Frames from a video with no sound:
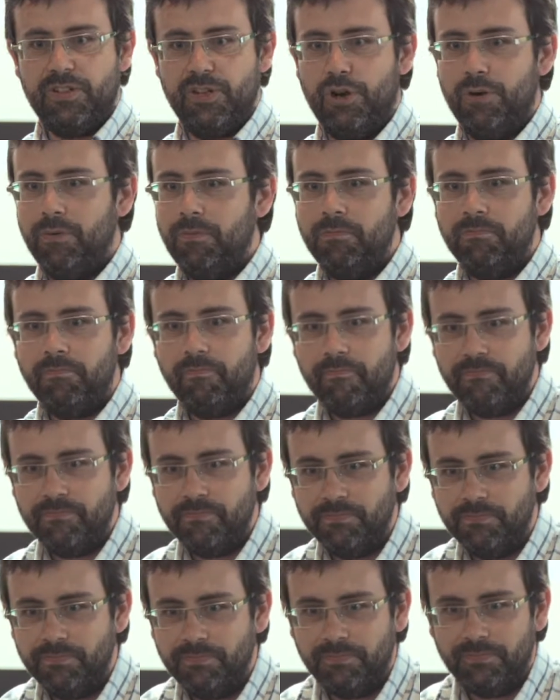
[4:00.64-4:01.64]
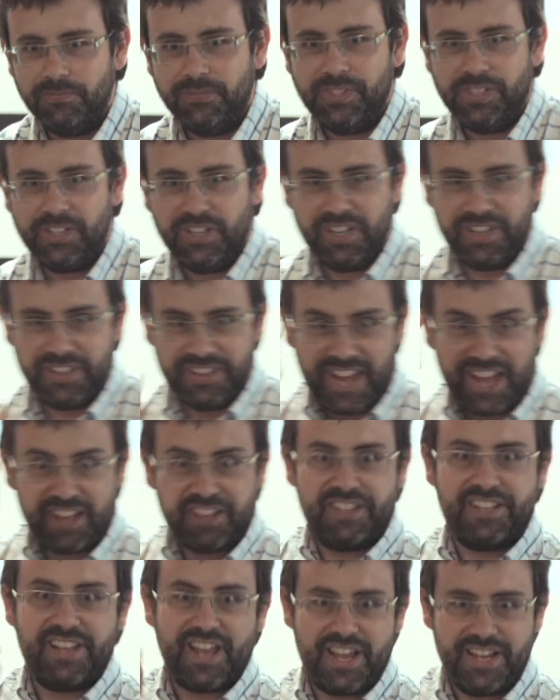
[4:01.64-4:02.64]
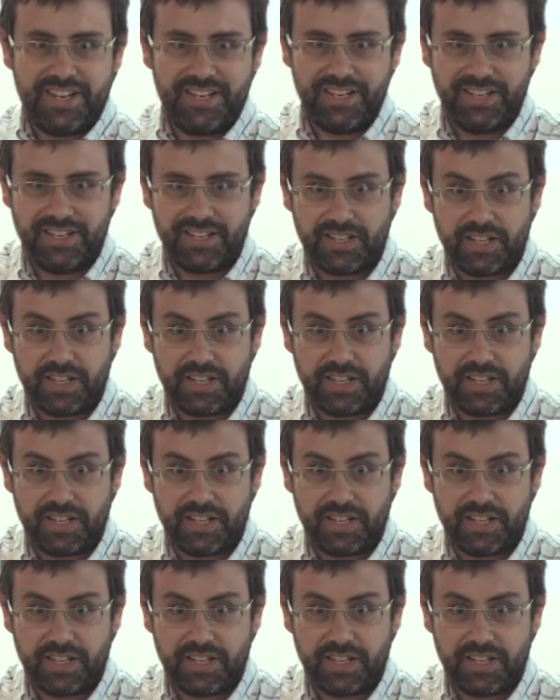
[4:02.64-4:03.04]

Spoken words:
No. That day,